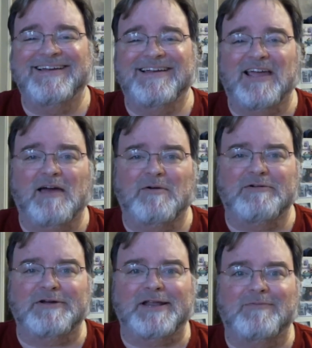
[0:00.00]
Yeah, my
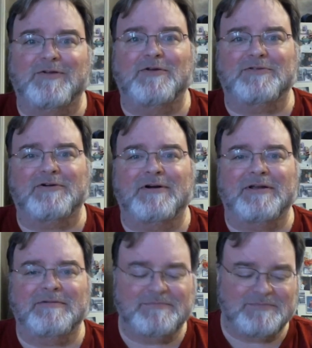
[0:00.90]
real name's
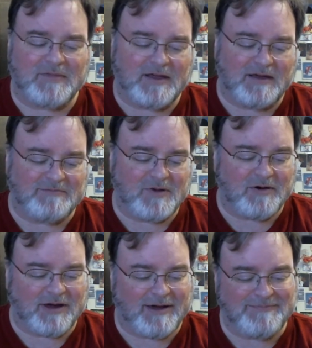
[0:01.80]
Ultron.
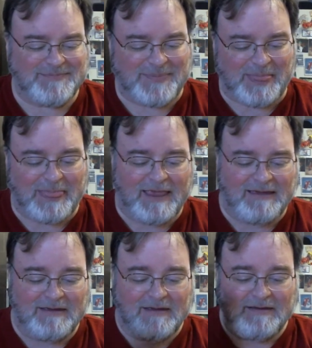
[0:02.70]
Okay.
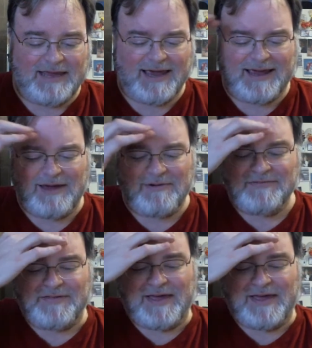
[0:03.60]
Yeah, I can't wait for